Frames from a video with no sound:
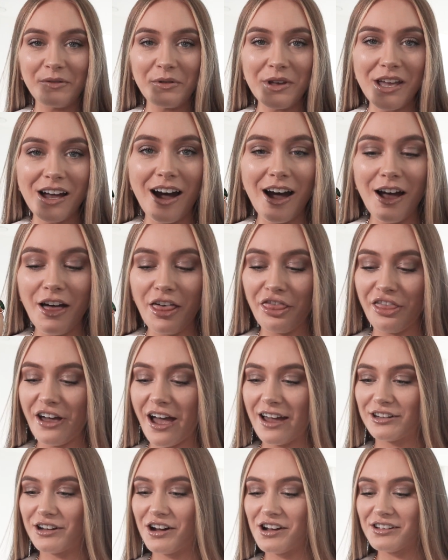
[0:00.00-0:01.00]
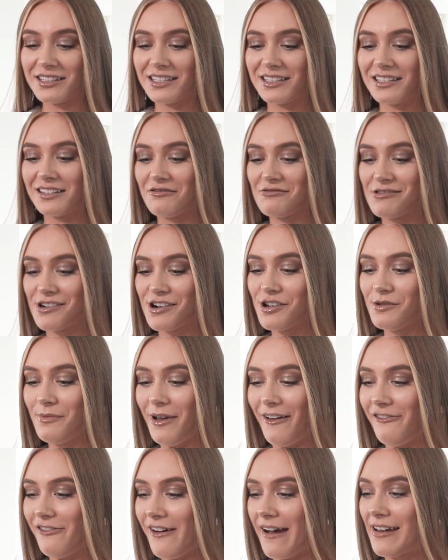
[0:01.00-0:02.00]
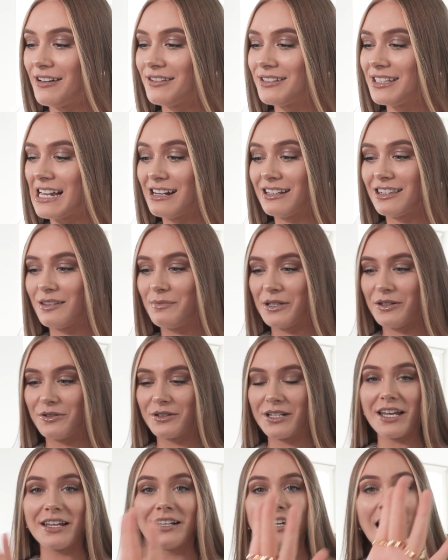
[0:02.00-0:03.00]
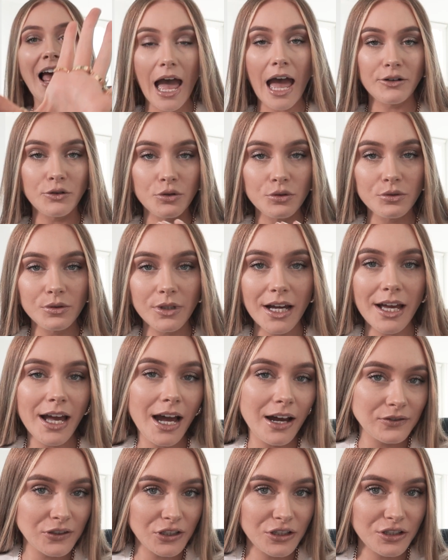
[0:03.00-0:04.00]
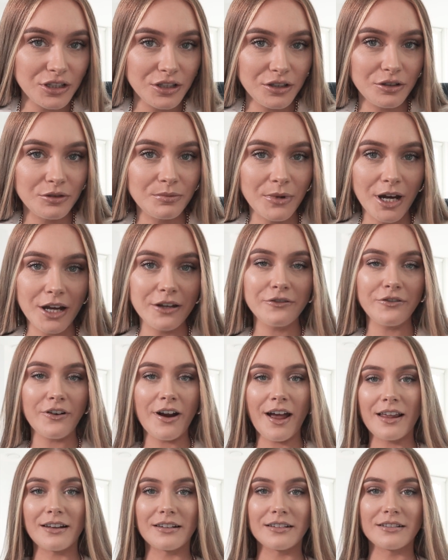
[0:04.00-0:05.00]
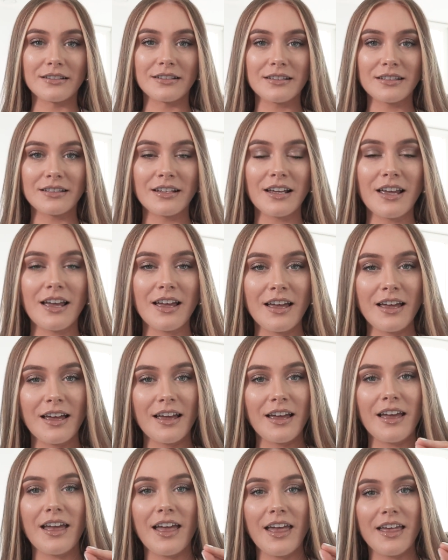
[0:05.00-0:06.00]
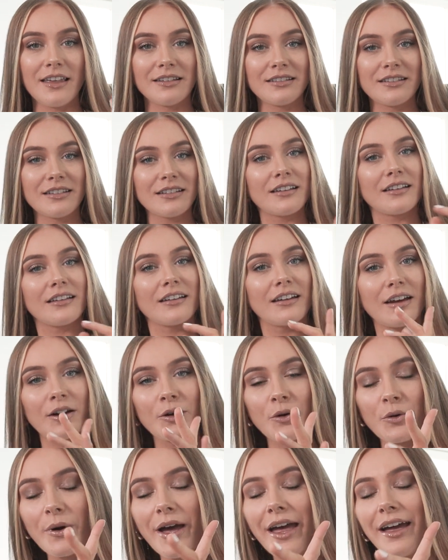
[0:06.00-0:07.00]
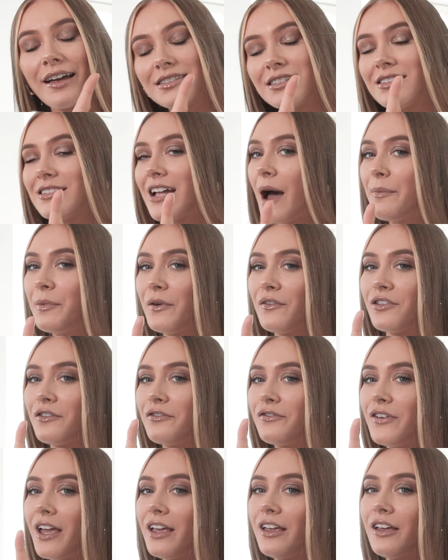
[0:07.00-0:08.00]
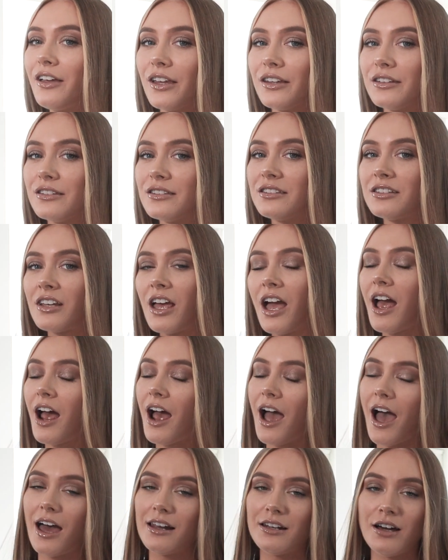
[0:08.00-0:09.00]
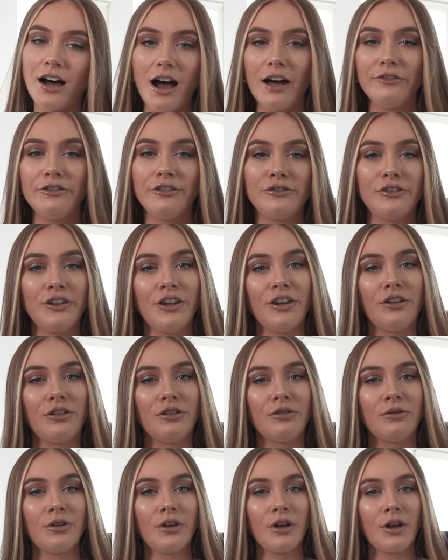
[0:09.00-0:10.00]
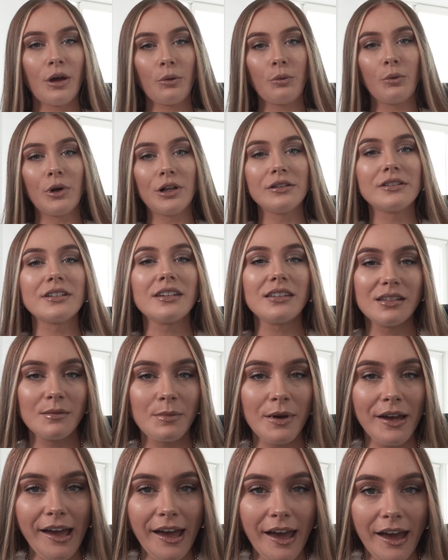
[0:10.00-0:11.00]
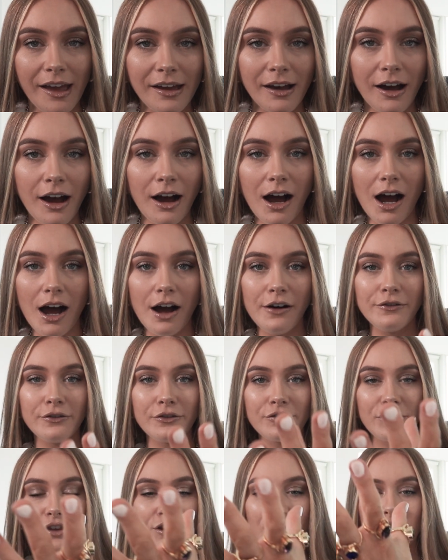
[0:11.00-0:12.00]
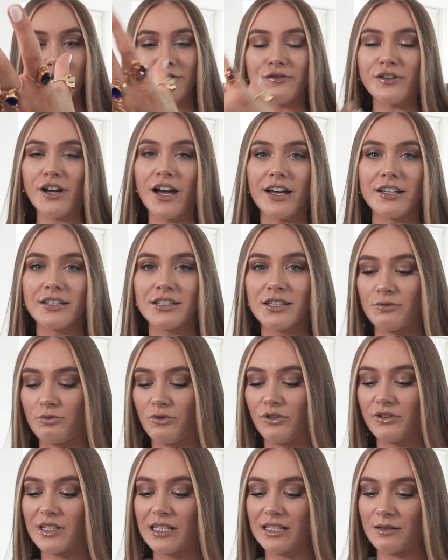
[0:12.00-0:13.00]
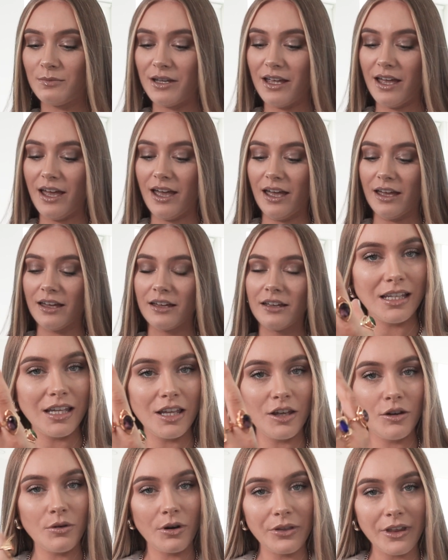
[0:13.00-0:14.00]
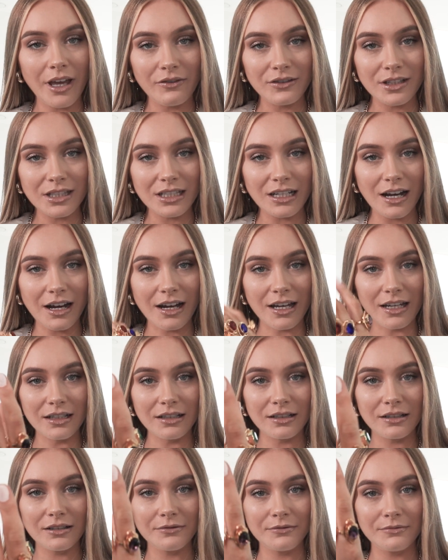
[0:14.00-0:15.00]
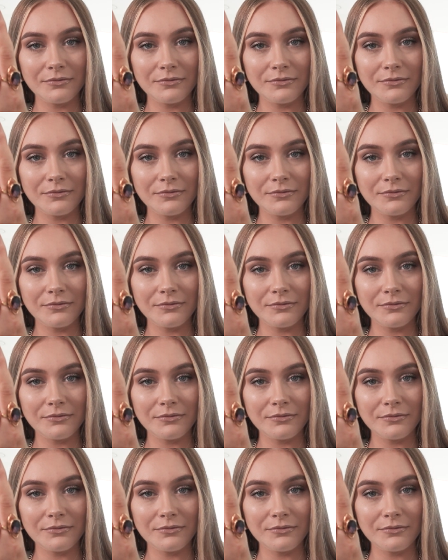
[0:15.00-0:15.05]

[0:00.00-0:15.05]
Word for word: here we are, Thanos is in the room, Thanos entered the building. And all I have to do, my friends, is quick snap of the fingers and half of you will disappear. Half of the universe will disappear. See you on the other side.